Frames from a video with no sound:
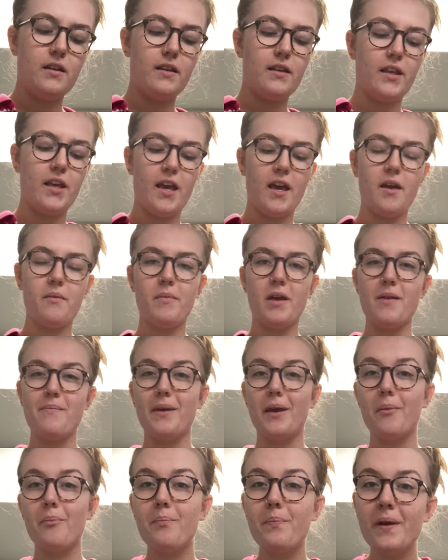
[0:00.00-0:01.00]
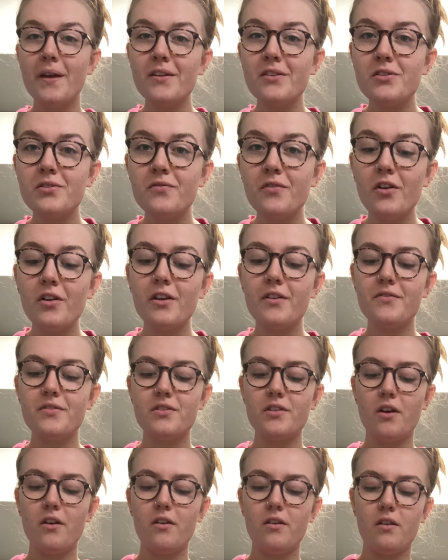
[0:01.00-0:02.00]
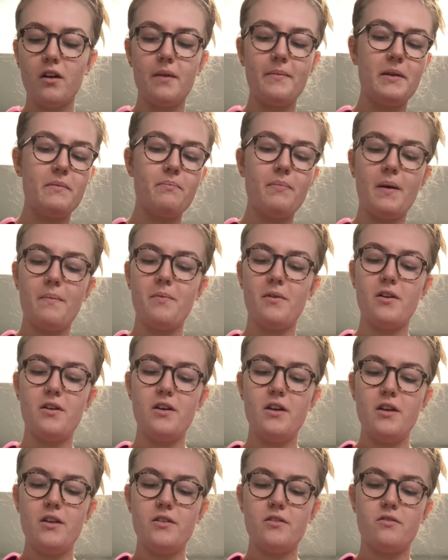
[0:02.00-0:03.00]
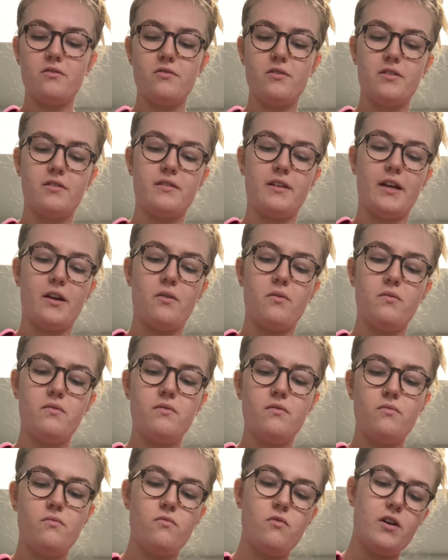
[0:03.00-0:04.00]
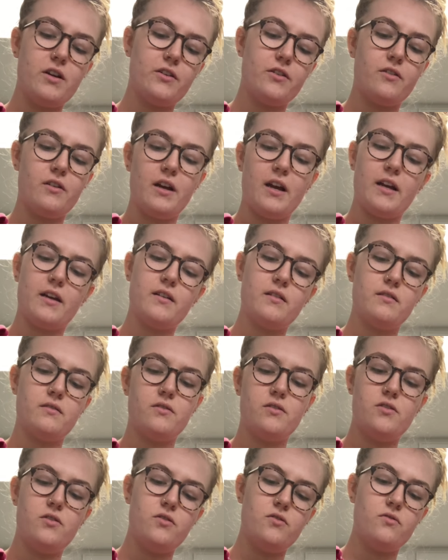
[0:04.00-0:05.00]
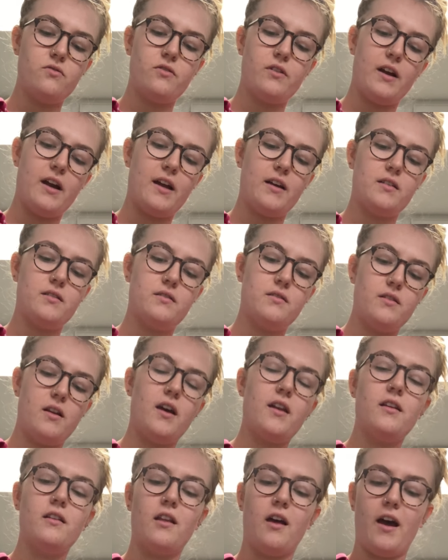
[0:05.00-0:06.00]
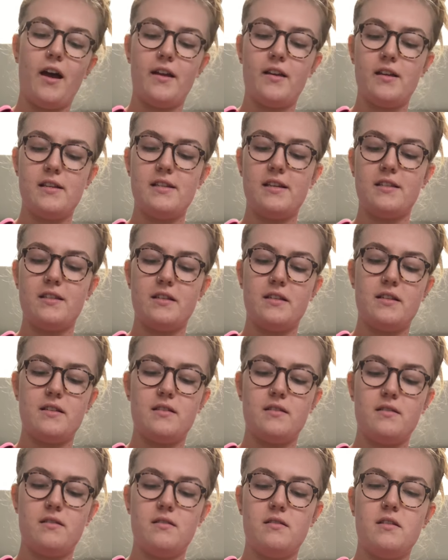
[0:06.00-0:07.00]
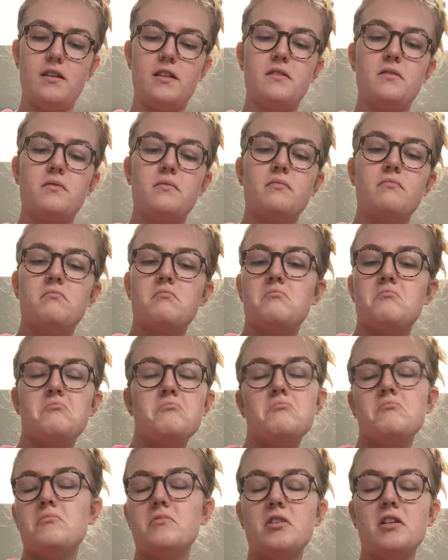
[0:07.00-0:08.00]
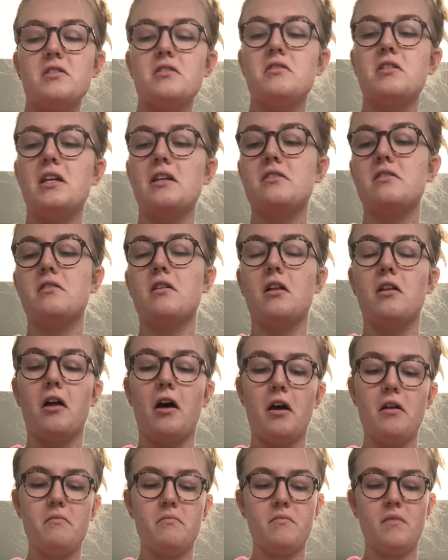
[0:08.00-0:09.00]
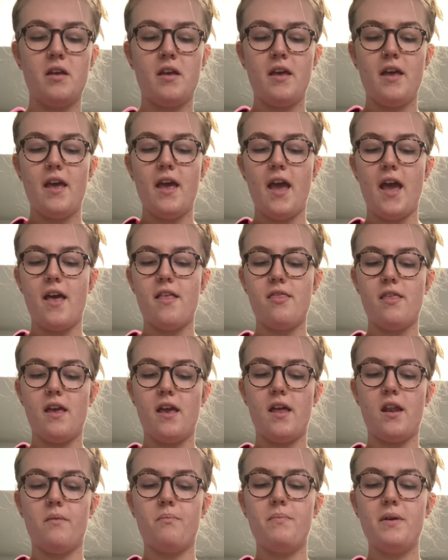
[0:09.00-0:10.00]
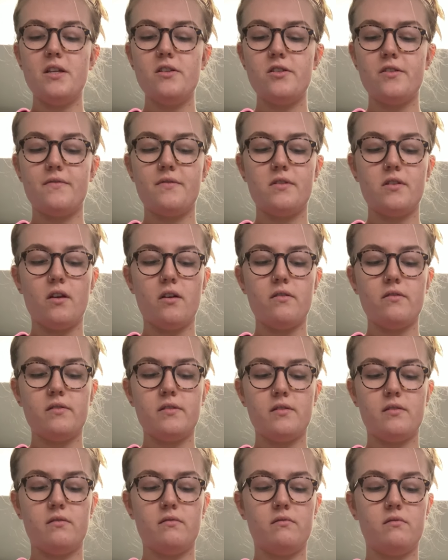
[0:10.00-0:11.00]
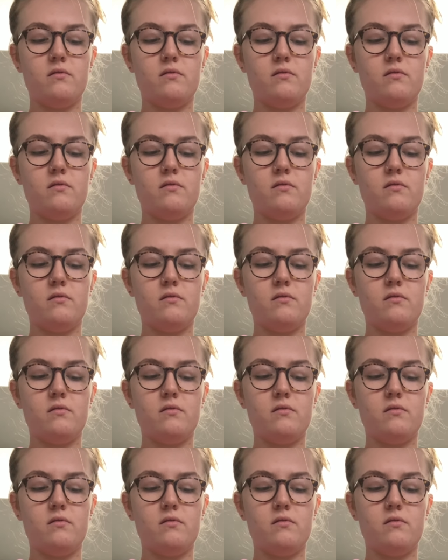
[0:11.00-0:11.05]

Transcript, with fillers: get maybe a pinch full of salt, I mean pepper, so just like one crack, two cracks, not a lot. It doesn't, it's, doesn't need a lot. And then a pinch of salt